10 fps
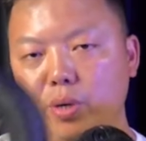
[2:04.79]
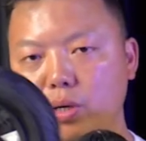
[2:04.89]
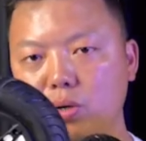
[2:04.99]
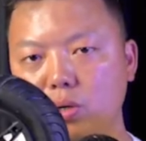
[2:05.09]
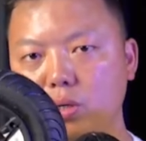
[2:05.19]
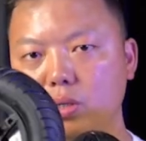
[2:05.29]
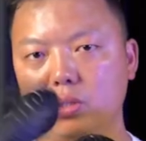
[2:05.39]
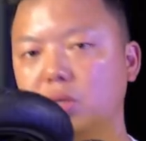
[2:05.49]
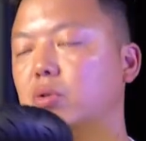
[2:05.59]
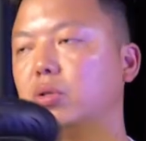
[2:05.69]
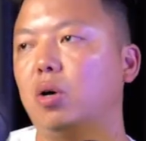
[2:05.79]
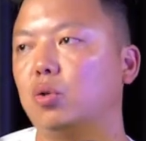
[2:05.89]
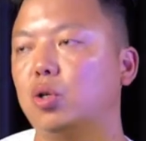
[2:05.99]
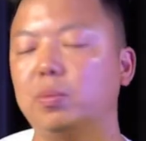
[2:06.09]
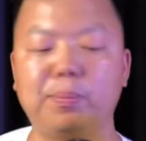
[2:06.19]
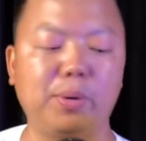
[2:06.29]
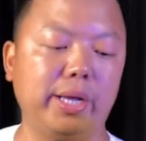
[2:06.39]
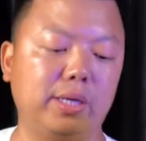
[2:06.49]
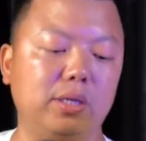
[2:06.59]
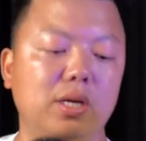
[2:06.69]
wheel, so no tube
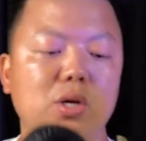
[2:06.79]
break.